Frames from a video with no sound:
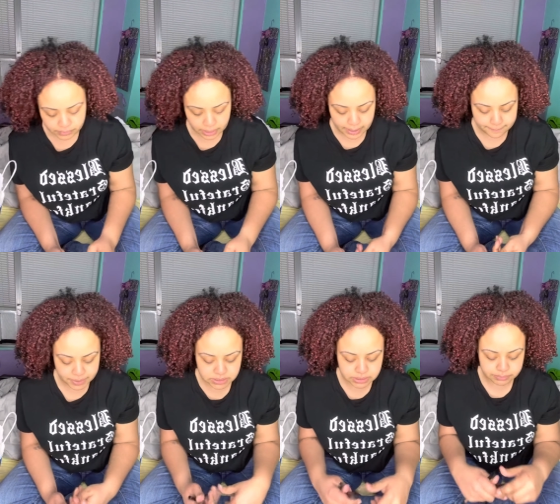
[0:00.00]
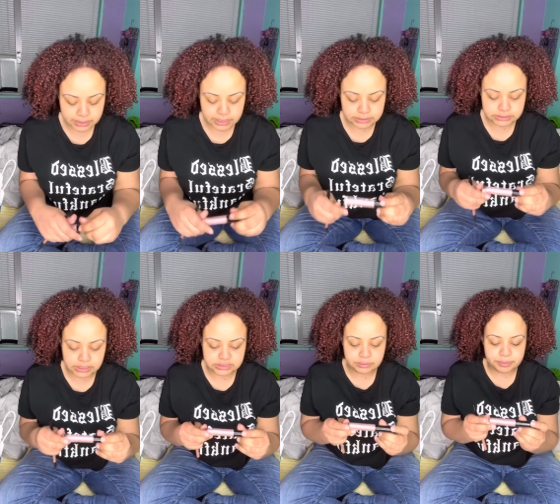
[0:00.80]
I picked up the
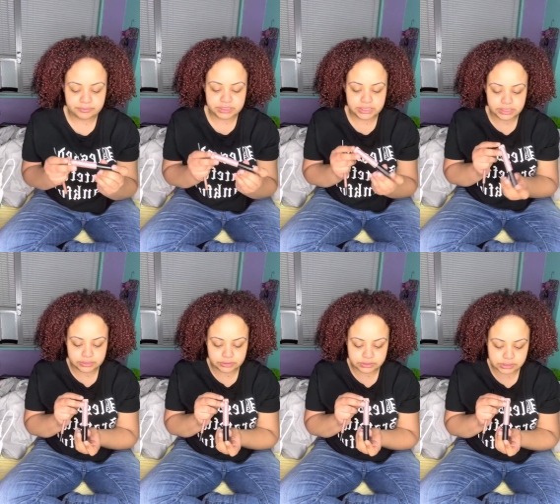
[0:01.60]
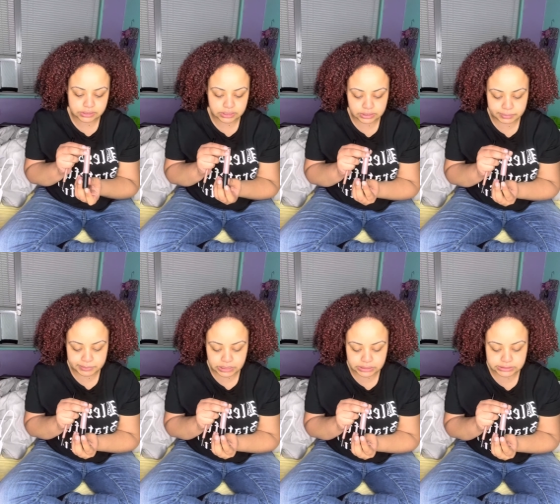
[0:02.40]
Anastasia Beverly Hills lip
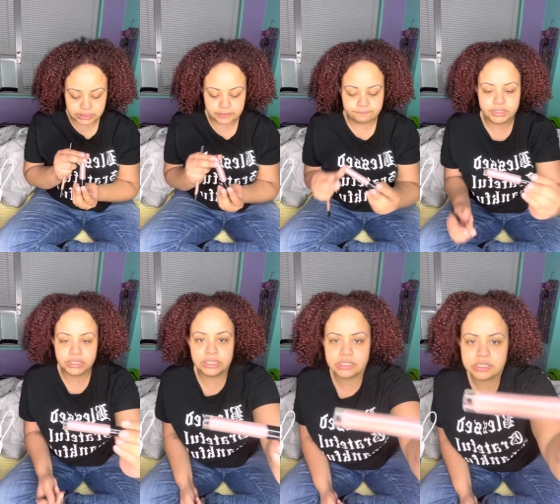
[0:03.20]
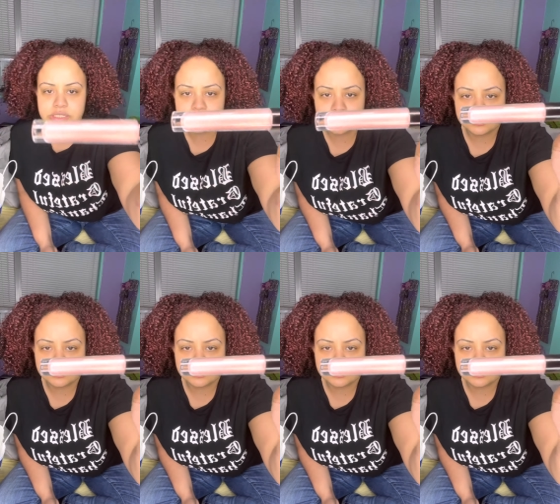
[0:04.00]
gloss in Venus.